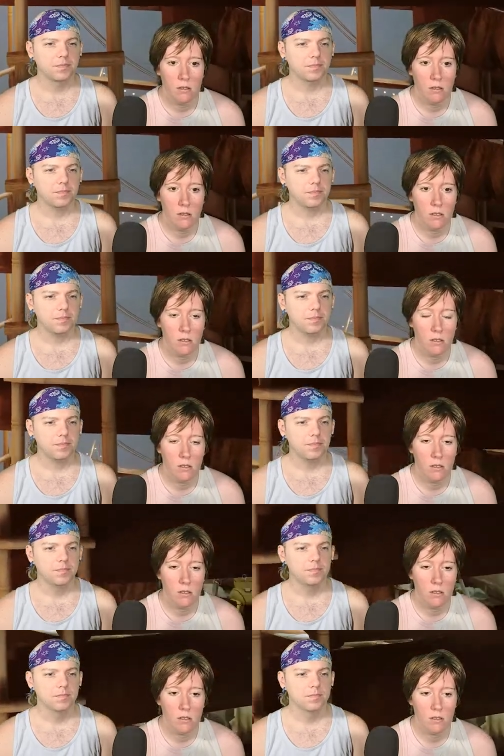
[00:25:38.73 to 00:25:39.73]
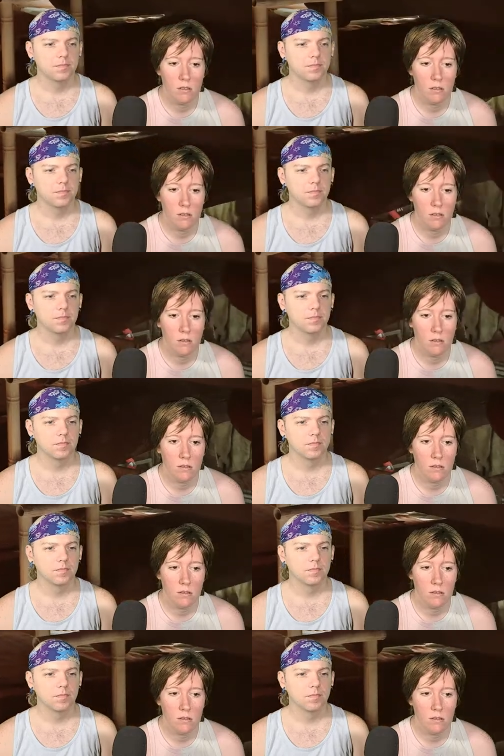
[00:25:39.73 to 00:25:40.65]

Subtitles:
Nothing is said.